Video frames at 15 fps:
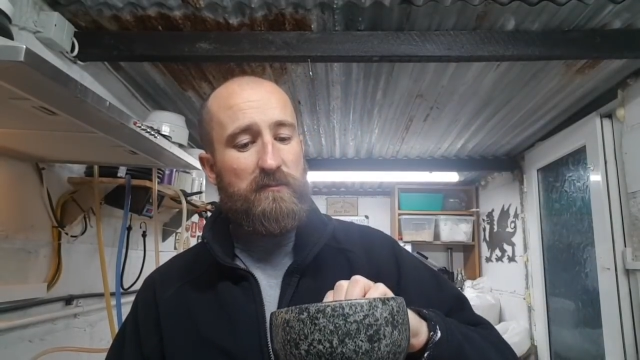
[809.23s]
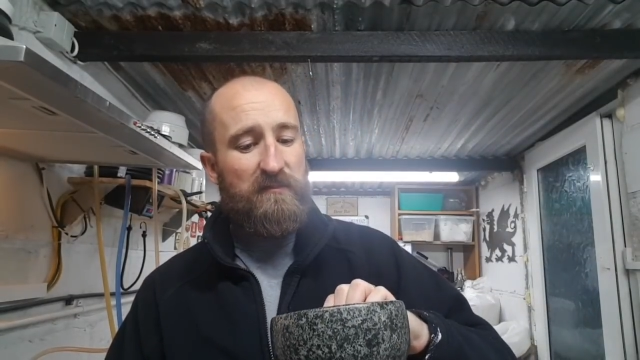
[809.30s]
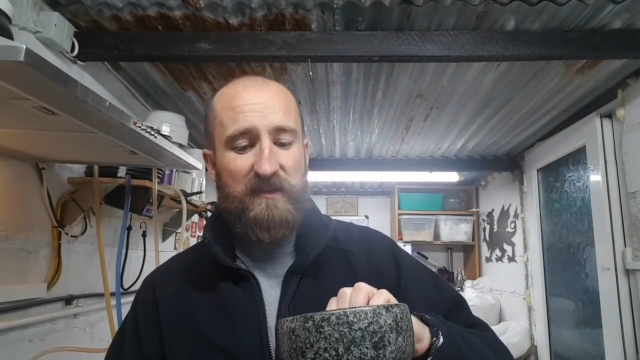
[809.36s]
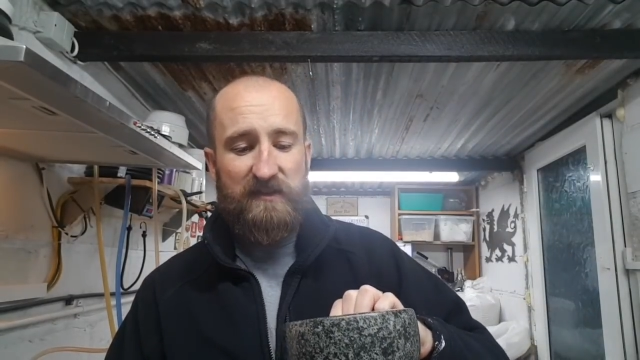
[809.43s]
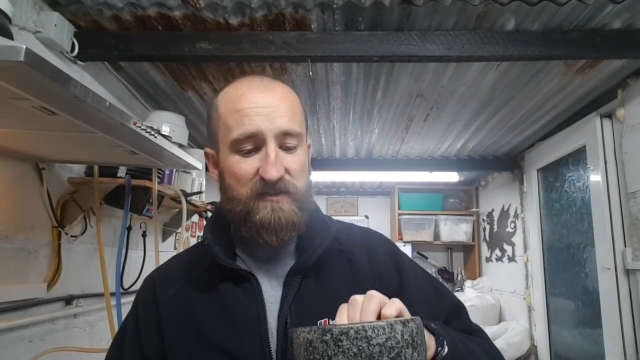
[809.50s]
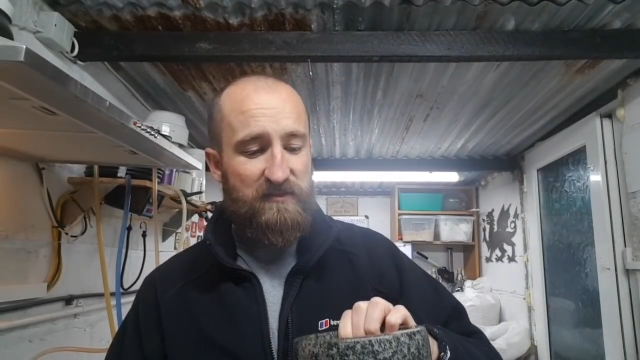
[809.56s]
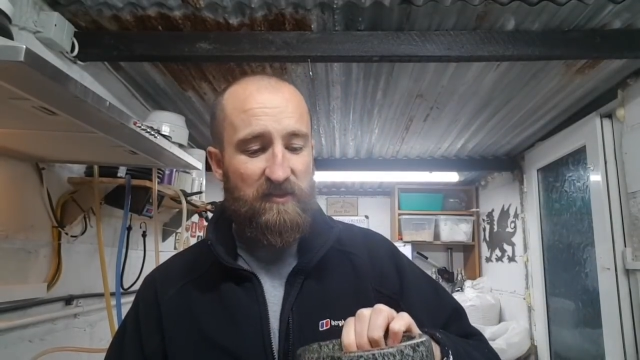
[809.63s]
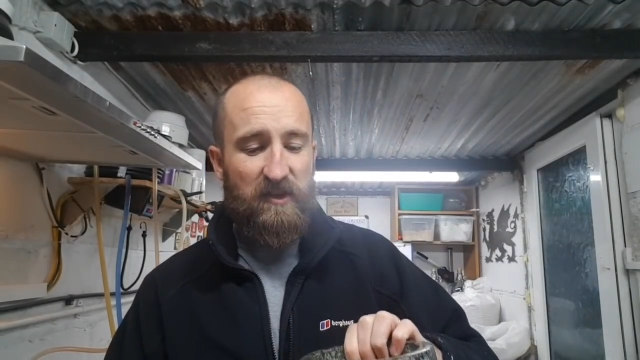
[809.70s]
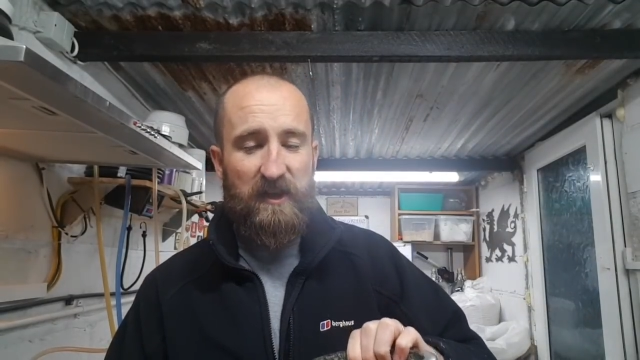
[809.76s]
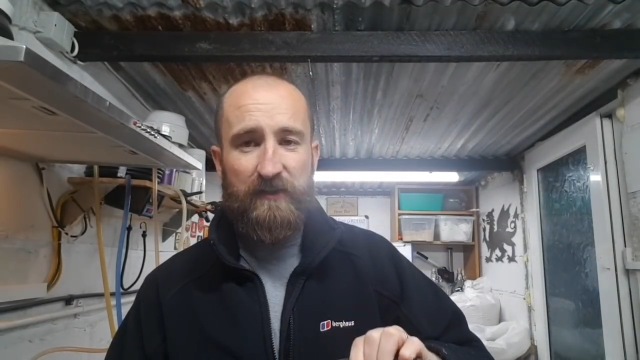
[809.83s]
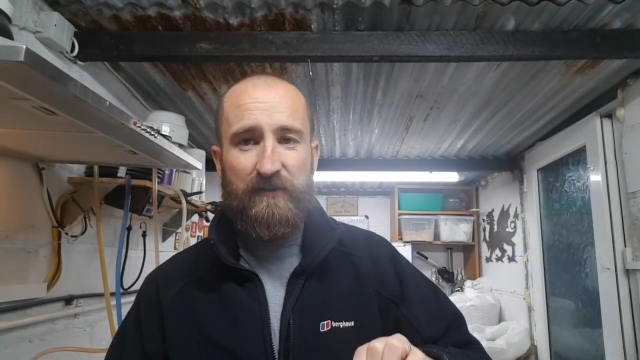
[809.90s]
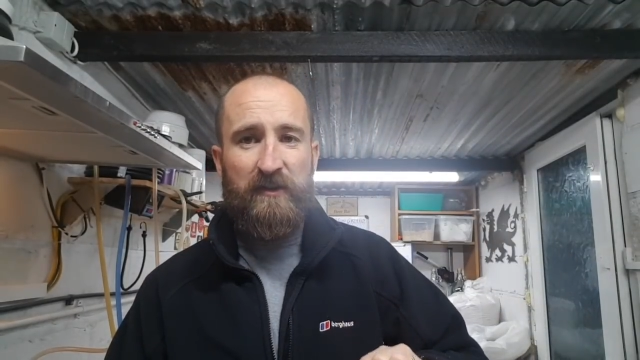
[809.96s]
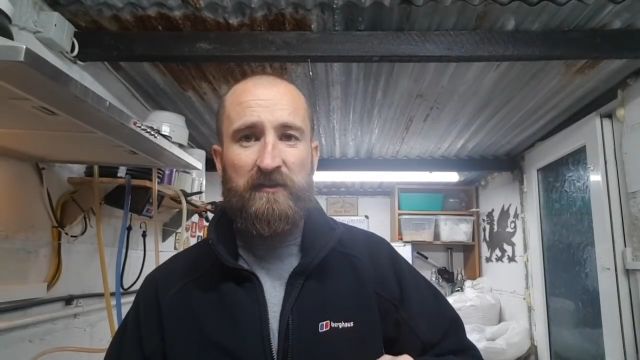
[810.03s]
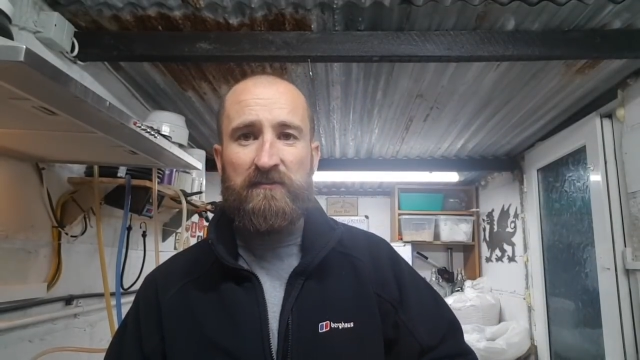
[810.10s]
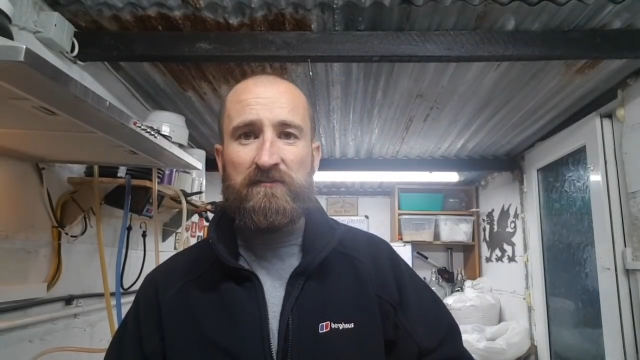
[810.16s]
That's not
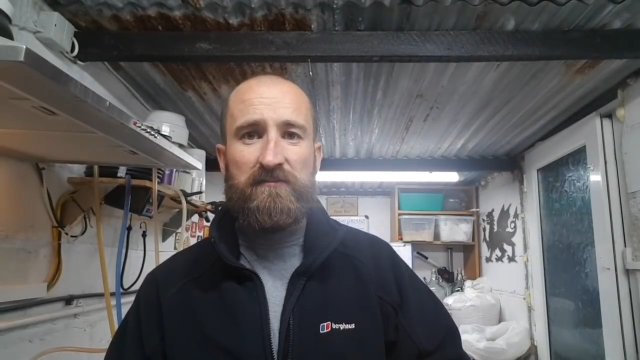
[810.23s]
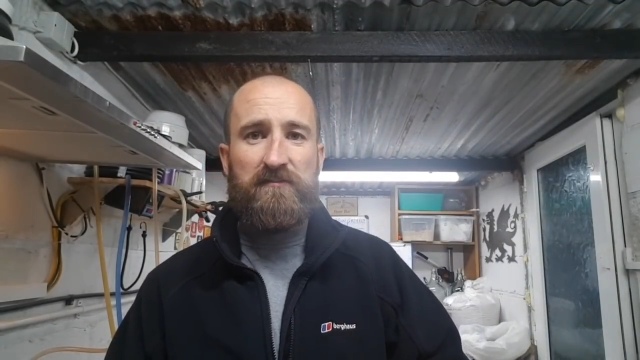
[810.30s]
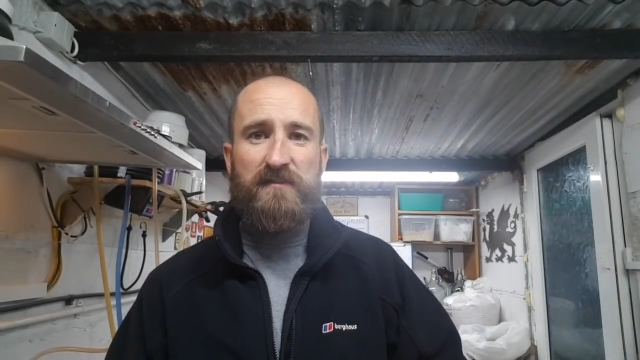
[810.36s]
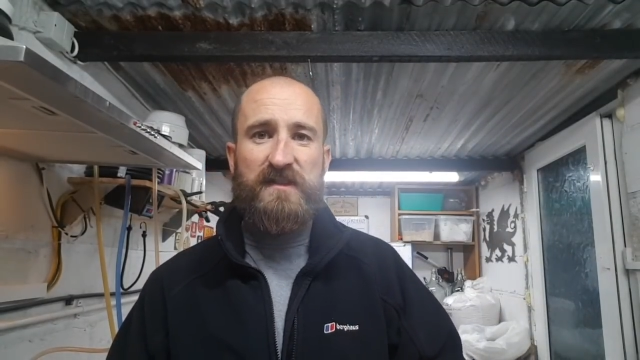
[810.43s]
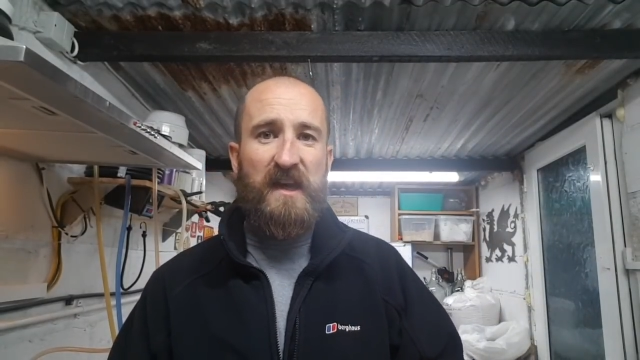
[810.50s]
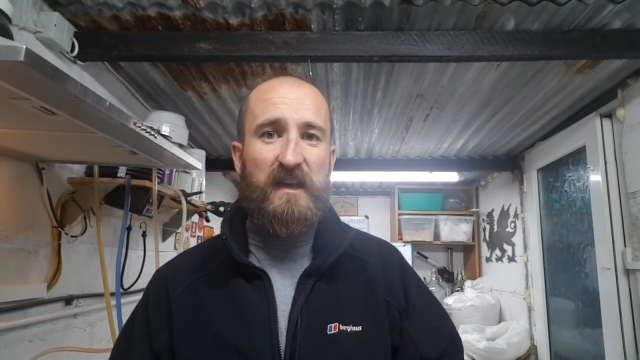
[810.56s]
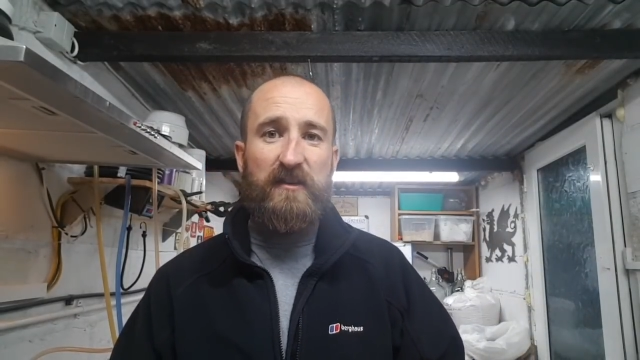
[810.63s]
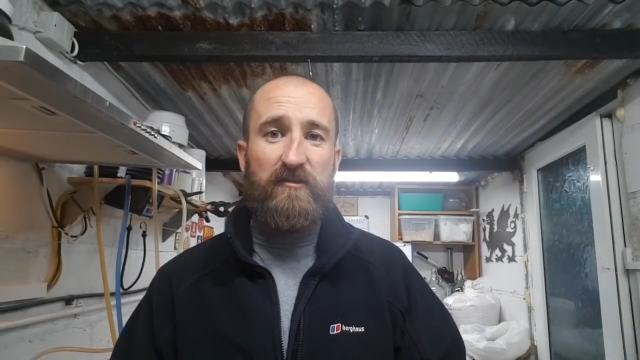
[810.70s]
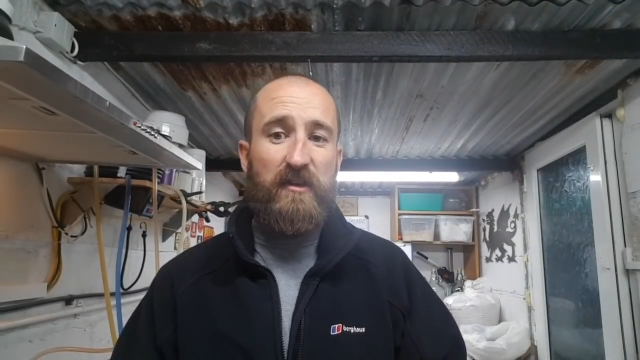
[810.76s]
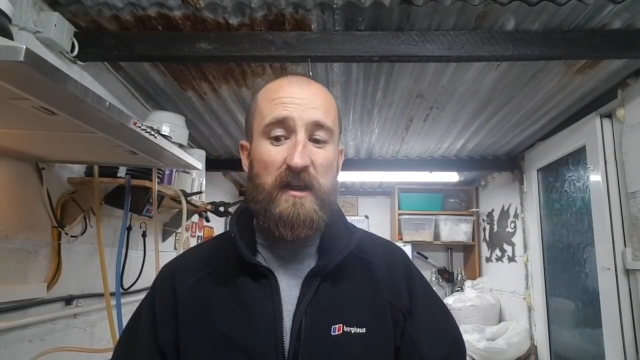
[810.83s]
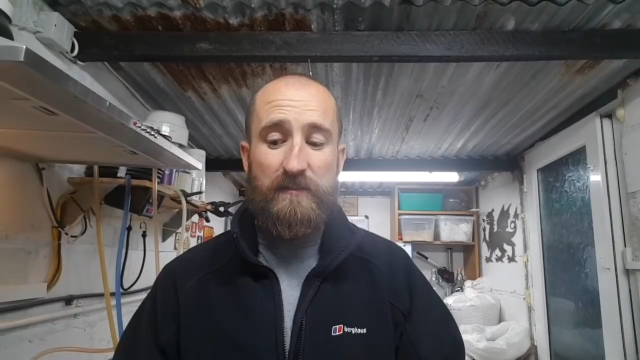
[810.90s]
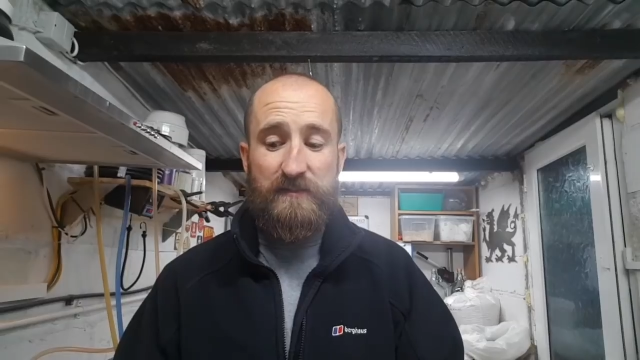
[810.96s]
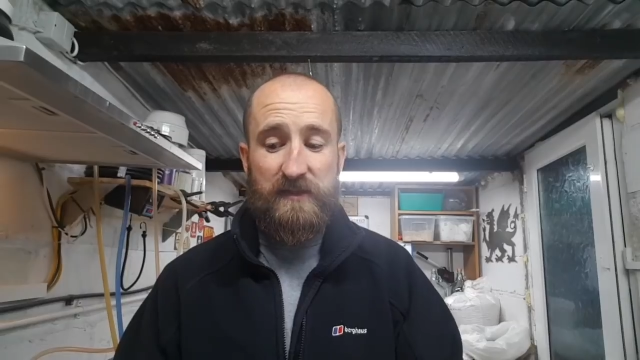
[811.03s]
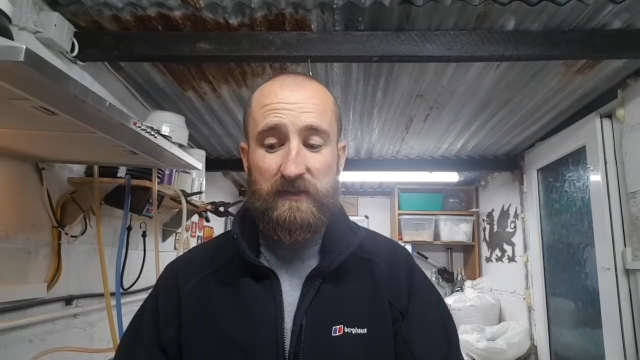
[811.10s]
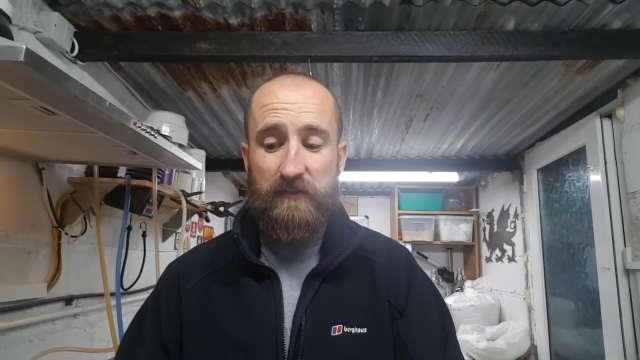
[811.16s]
even 10
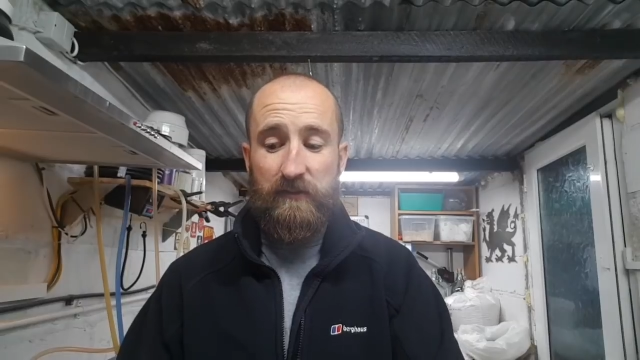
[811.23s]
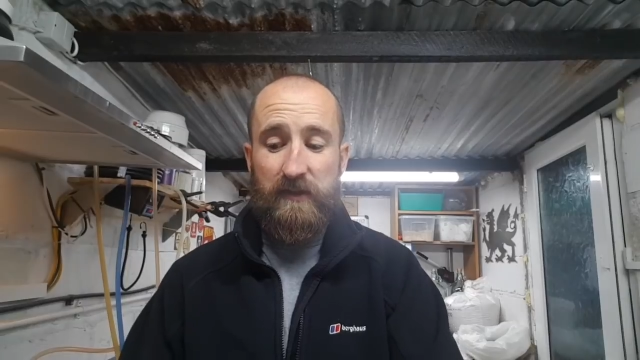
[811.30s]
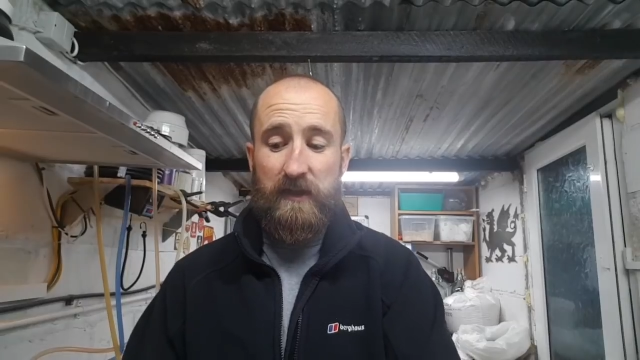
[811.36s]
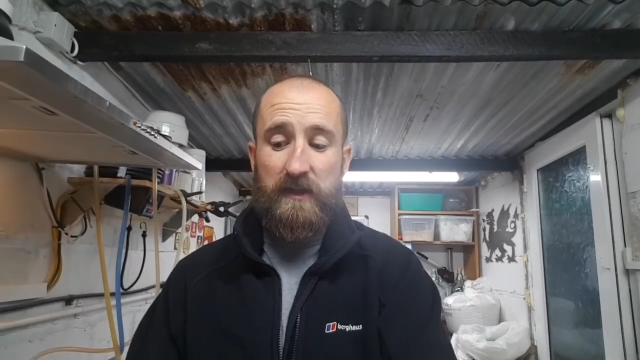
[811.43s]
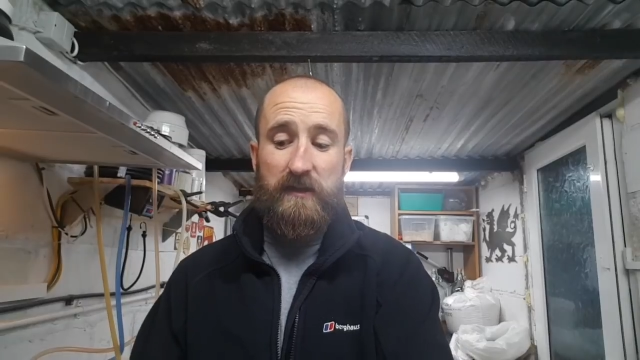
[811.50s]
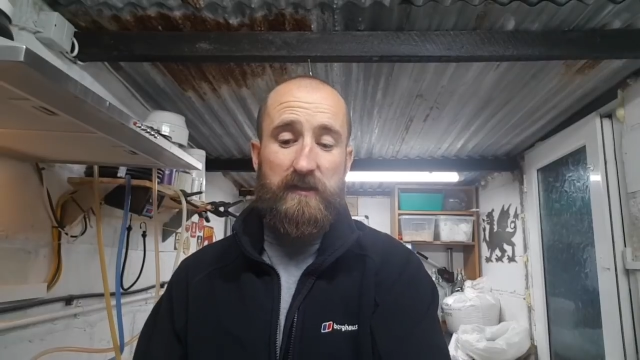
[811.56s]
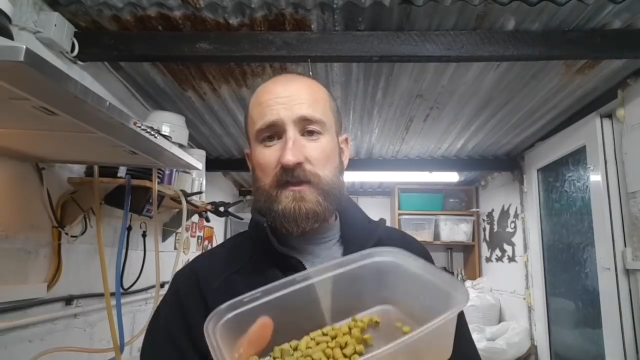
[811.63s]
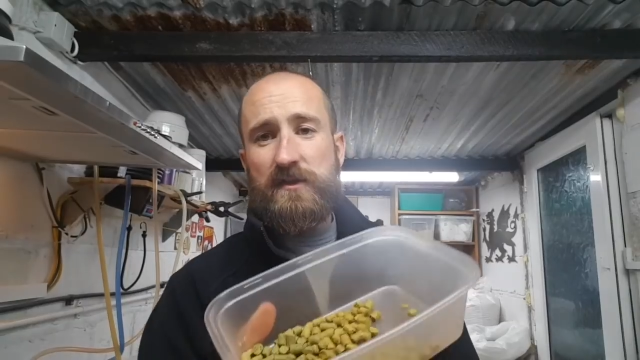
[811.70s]
grams, I don't think.